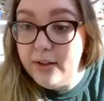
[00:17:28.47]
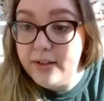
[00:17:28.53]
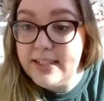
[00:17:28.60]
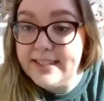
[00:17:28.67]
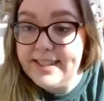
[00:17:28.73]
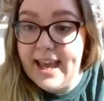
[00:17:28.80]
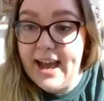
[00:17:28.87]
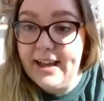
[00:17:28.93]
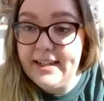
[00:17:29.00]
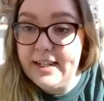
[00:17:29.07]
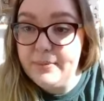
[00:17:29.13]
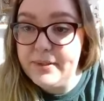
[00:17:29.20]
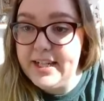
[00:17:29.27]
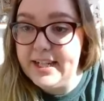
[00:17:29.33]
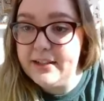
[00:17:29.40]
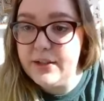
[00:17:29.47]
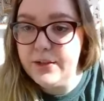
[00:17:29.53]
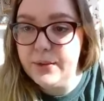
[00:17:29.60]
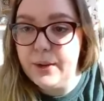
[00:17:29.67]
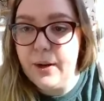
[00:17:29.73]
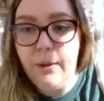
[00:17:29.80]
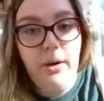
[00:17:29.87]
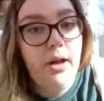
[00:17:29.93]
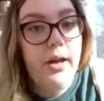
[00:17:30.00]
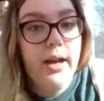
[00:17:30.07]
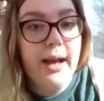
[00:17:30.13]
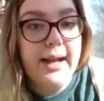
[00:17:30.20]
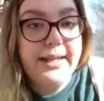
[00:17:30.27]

How long does catnip take to grow?